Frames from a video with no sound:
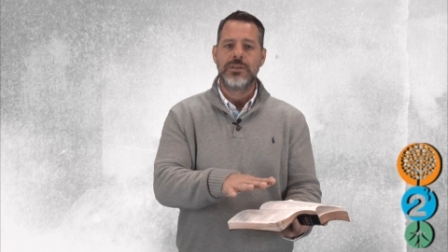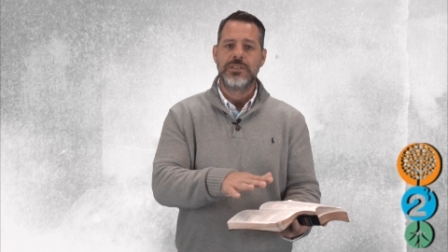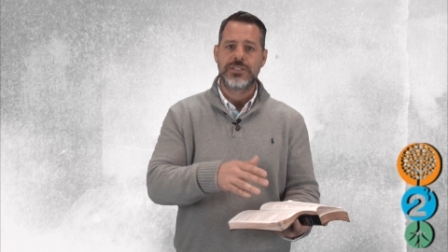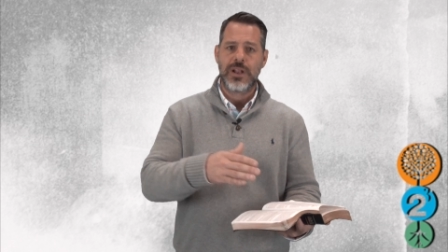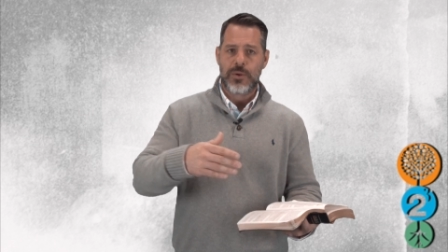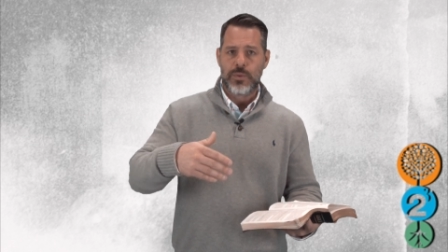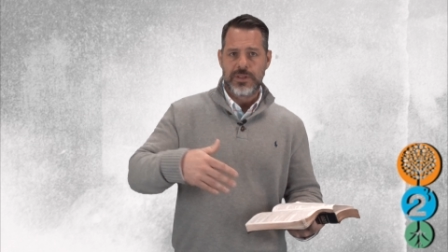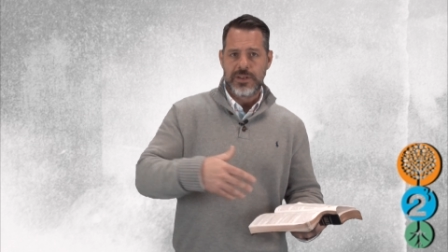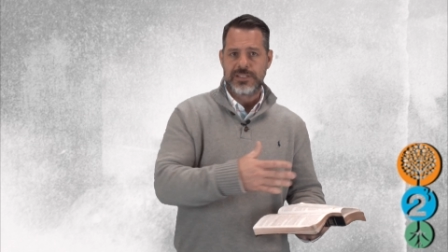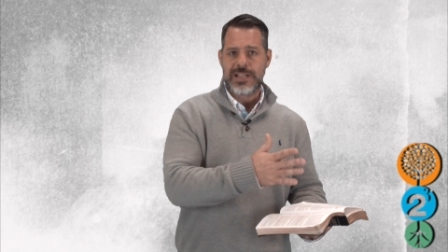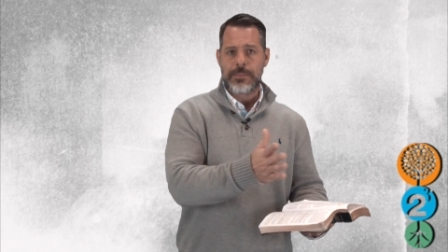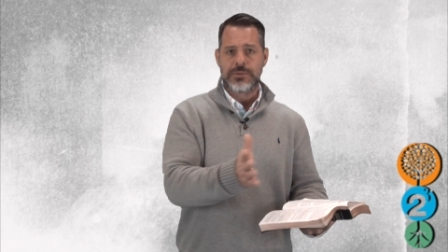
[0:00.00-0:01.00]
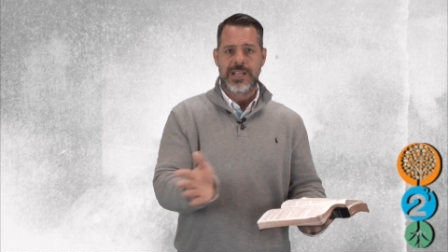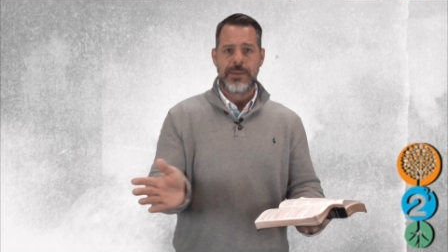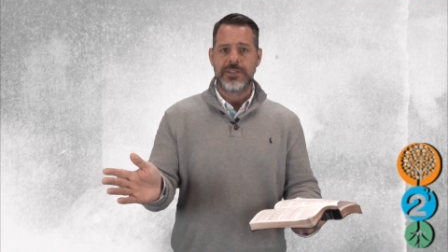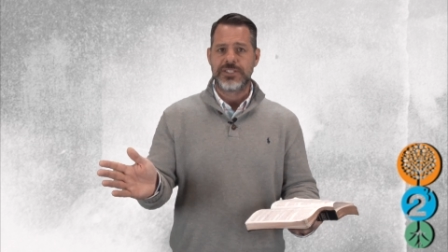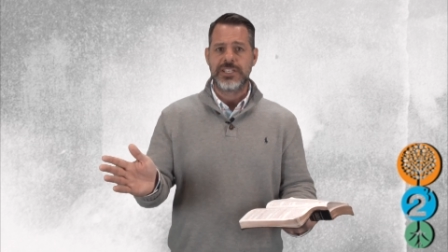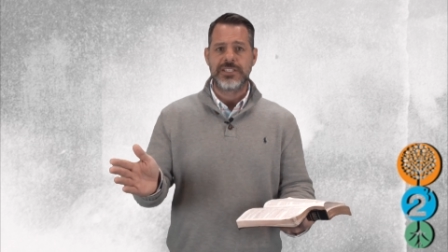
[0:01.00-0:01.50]
So like when the disciples came
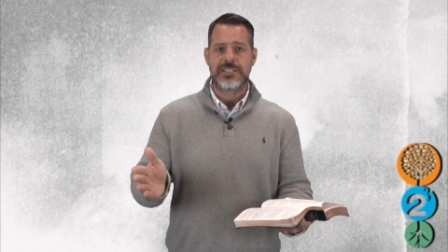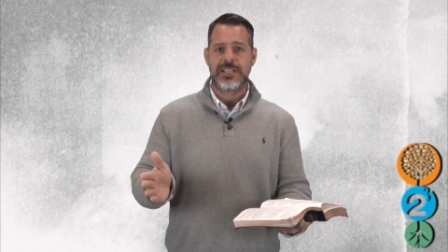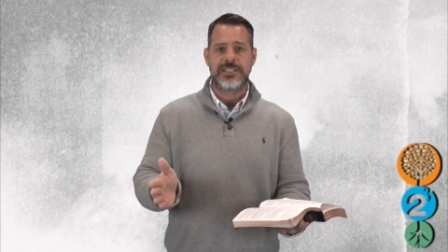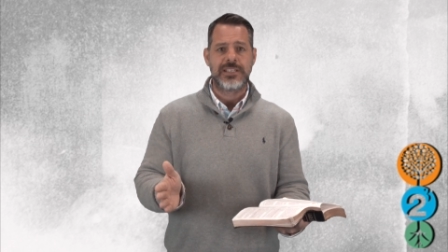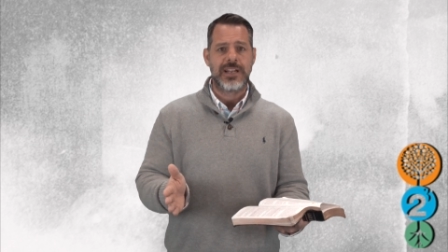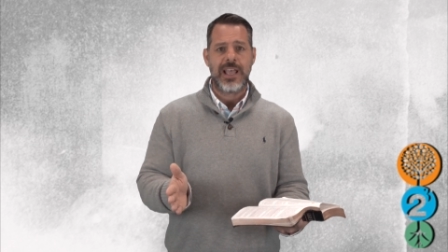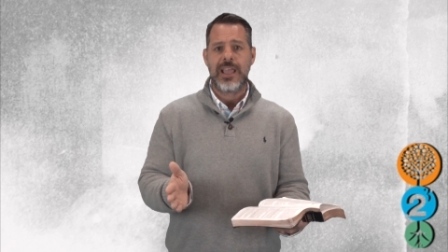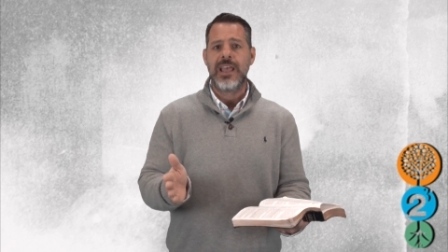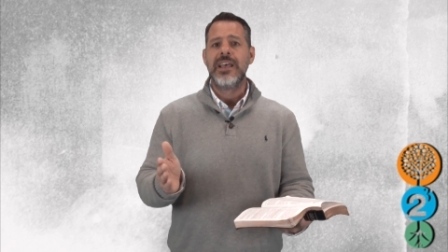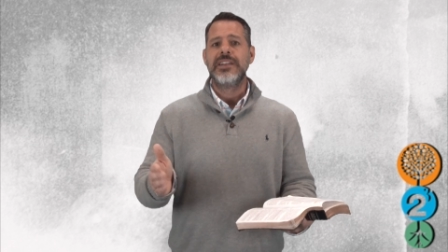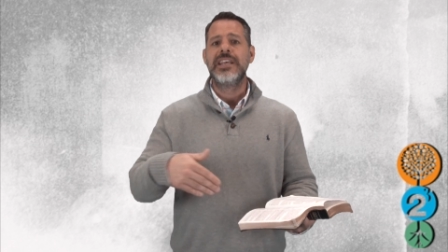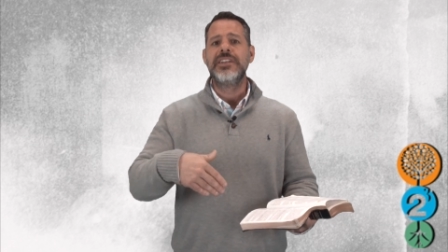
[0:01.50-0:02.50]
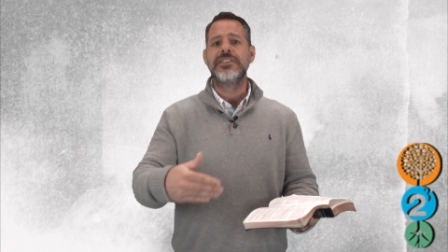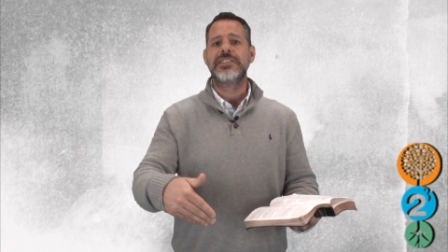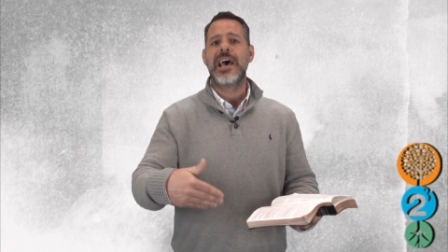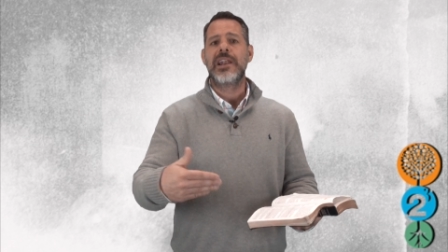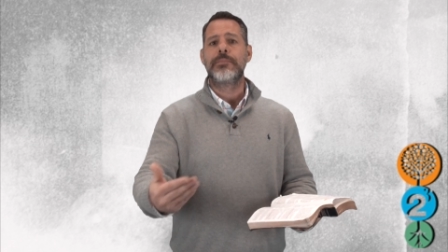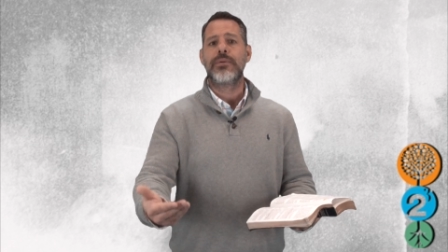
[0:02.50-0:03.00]
to Jesus, they said, "Hey, teach us how to